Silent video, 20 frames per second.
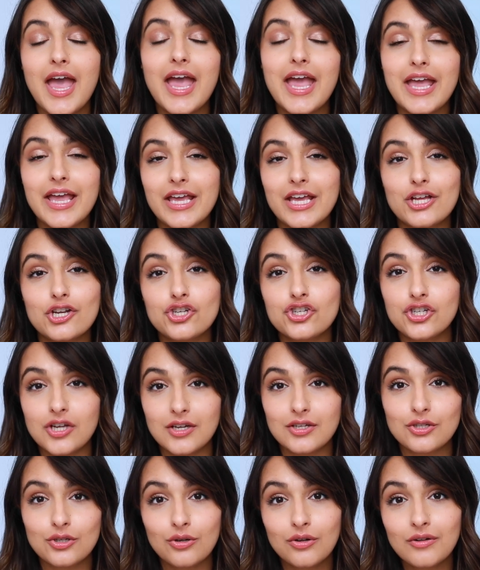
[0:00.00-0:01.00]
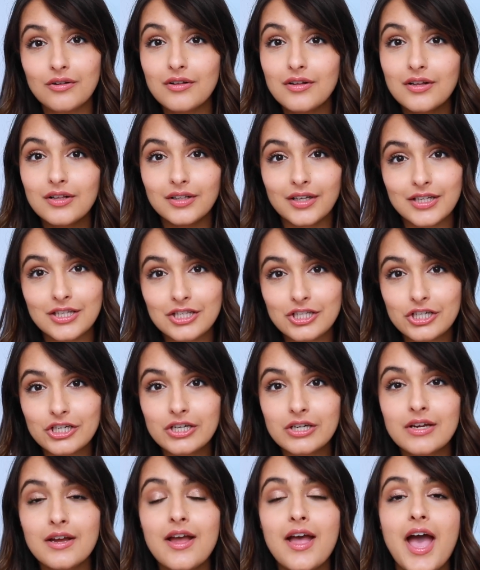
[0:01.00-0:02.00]
a gentle
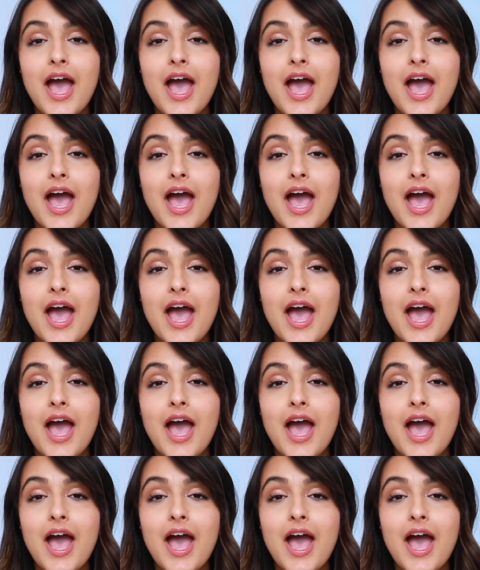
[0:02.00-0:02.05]
cleanser,